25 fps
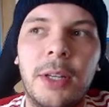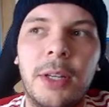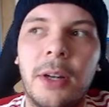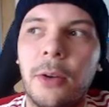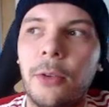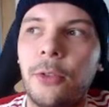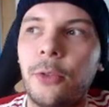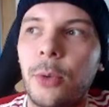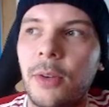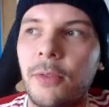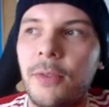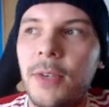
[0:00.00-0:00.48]
you
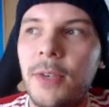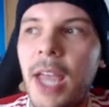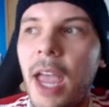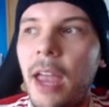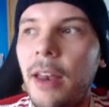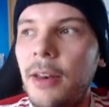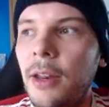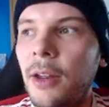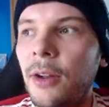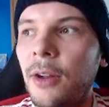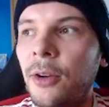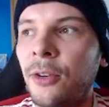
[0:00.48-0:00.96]
know, sort of
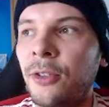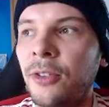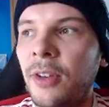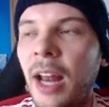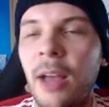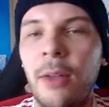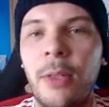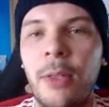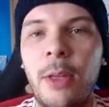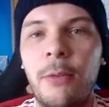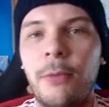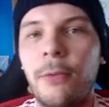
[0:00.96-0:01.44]
10 years
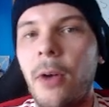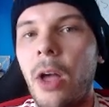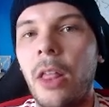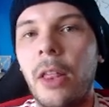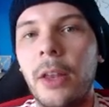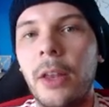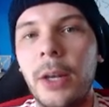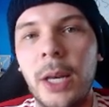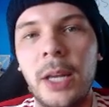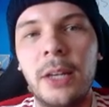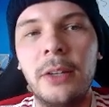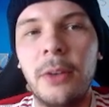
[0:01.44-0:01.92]
and how they've
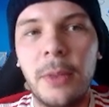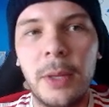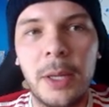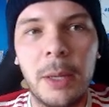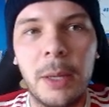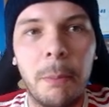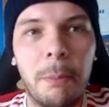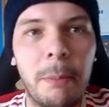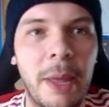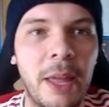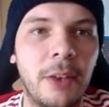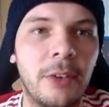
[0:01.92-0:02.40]
fallen into
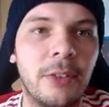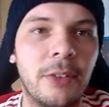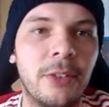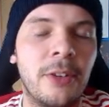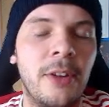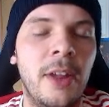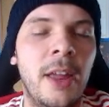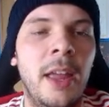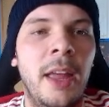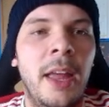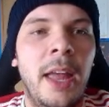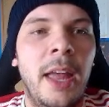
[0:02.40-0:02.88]
the abyss.